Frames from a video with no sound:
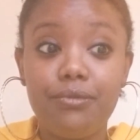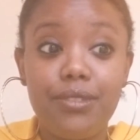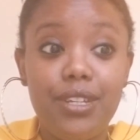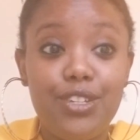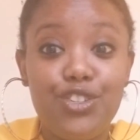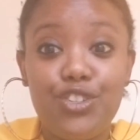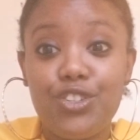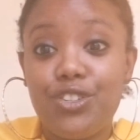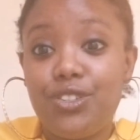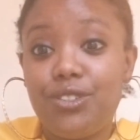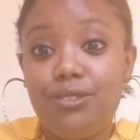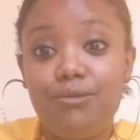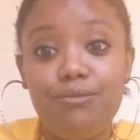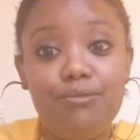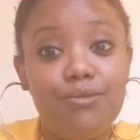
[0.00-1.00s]
It's just,
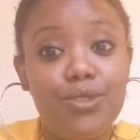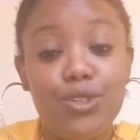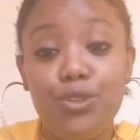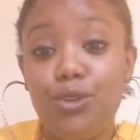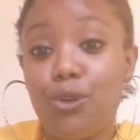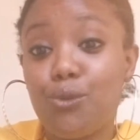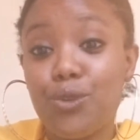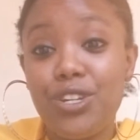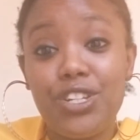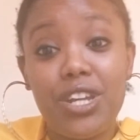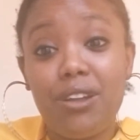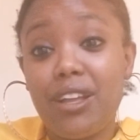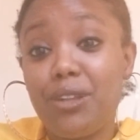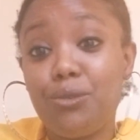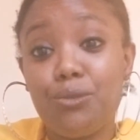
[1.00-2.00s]
you don't reach
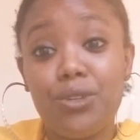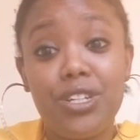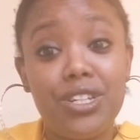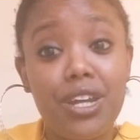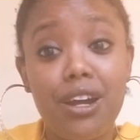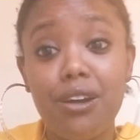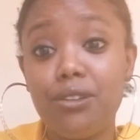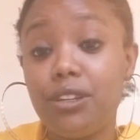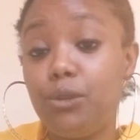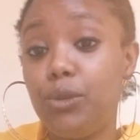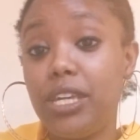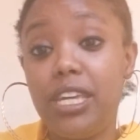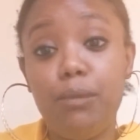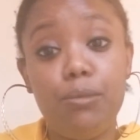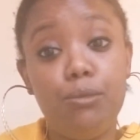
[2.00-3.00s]
out, I don't reach out, and we
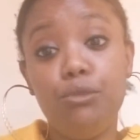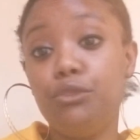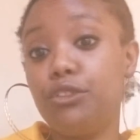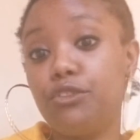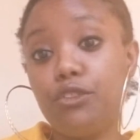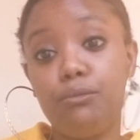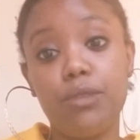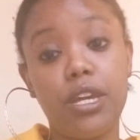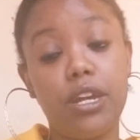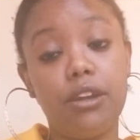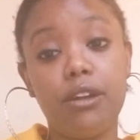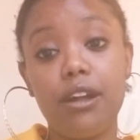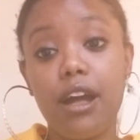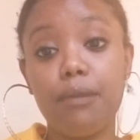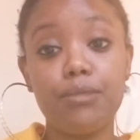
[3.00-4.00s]
keep it moving from
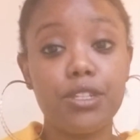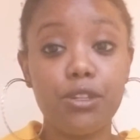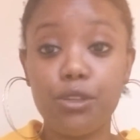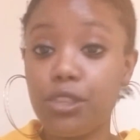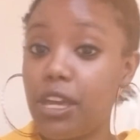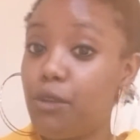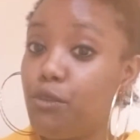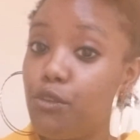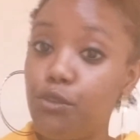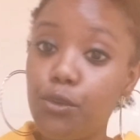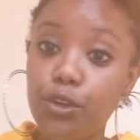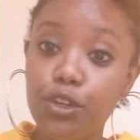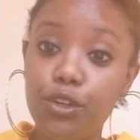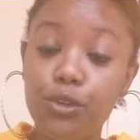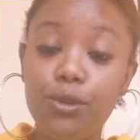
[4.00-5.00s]
there. I'm still thankful for
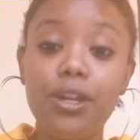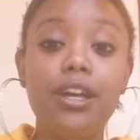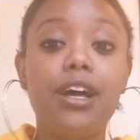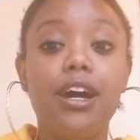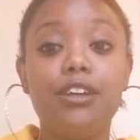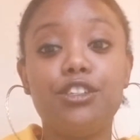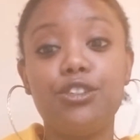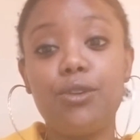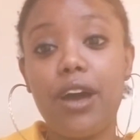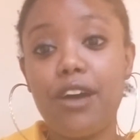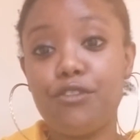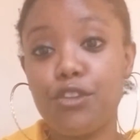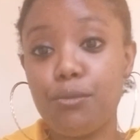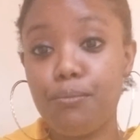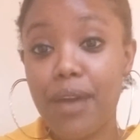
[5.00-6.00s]
you. I'll still
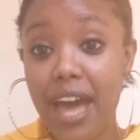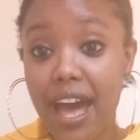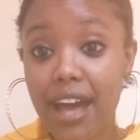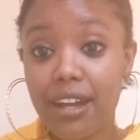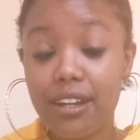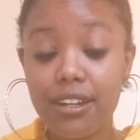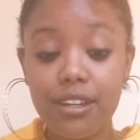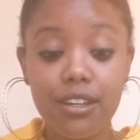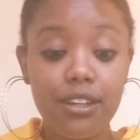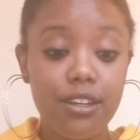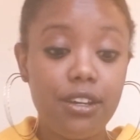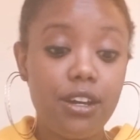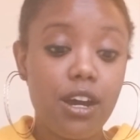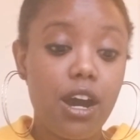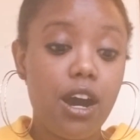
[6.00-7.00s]
have your back.
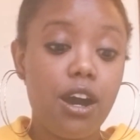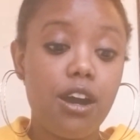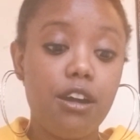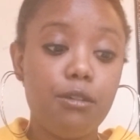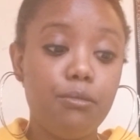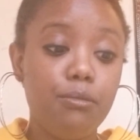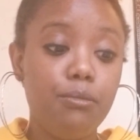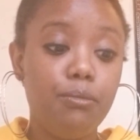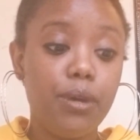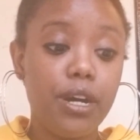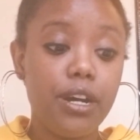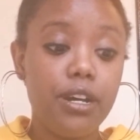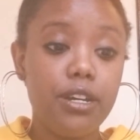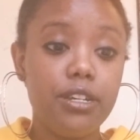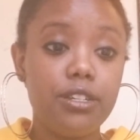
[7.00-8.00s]

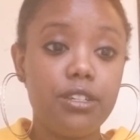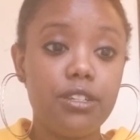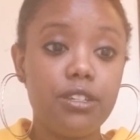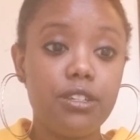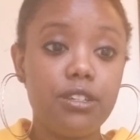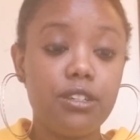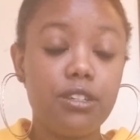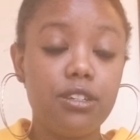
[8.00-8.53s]
But